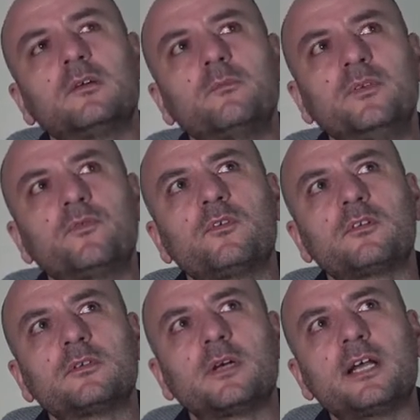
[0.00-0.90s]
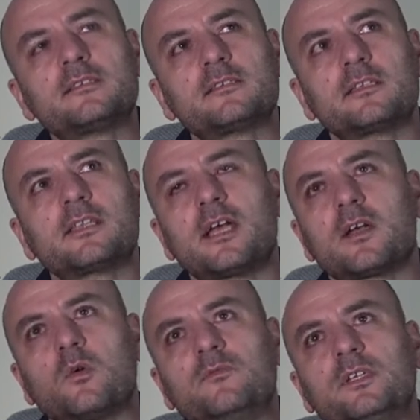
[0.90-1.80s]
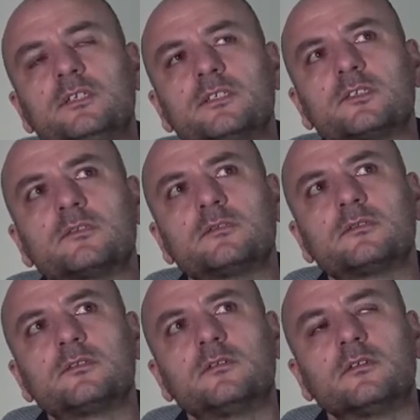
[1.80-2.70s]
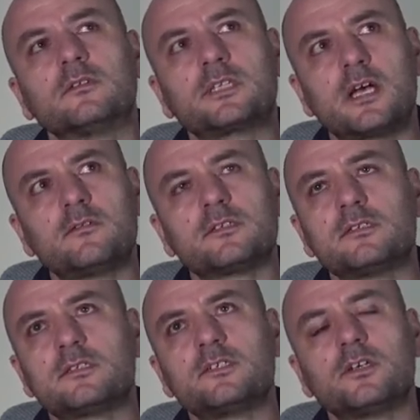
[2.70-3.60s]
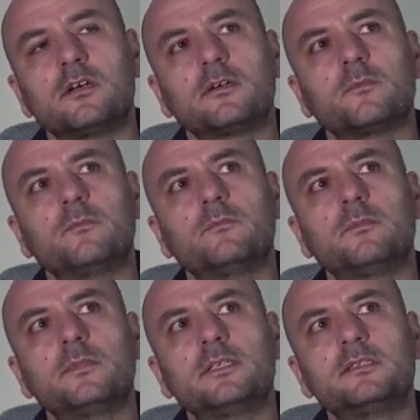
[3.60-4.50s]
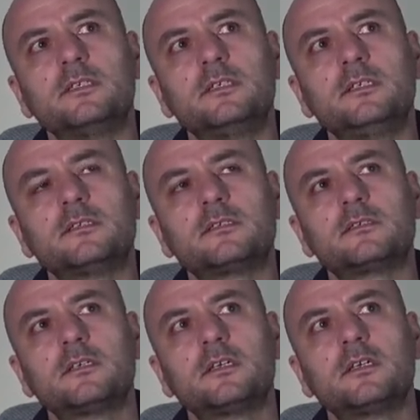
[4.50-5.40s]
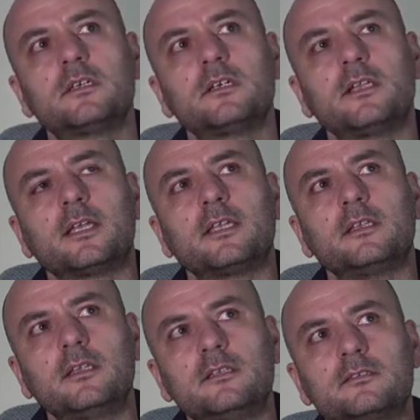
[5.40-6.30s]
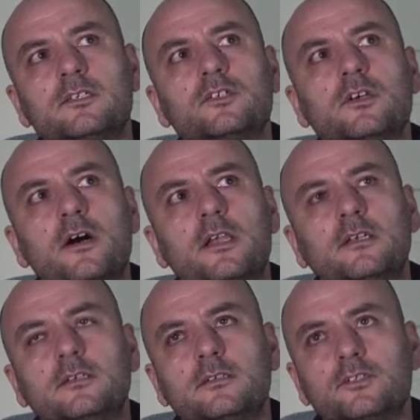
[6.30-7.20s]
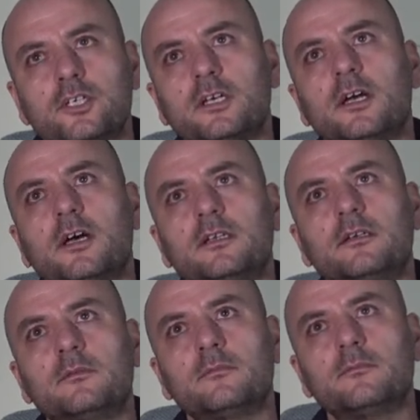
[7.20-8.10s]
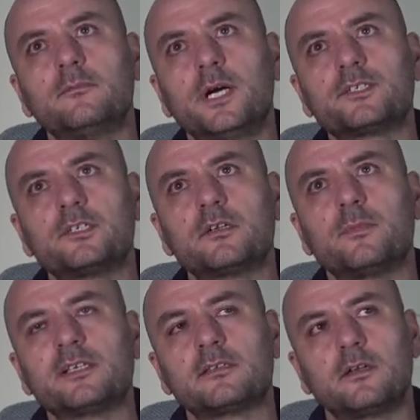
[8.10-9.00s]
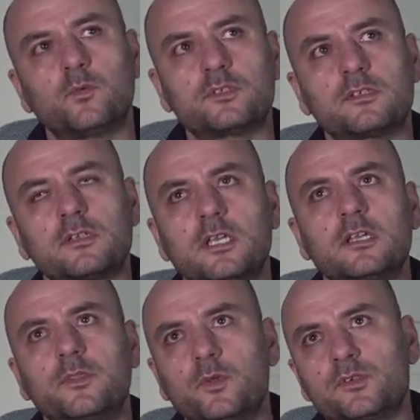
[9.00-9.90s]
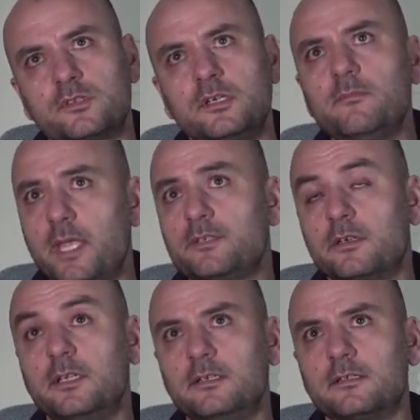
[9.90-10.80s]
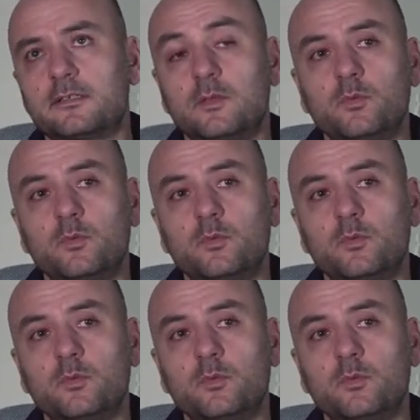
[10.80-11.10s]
before ISIS attack our villages or towns in Sinjar, Yazidis like in, in Sinjar and Sheikhan and Bashik and Bazan, which is those three major areas that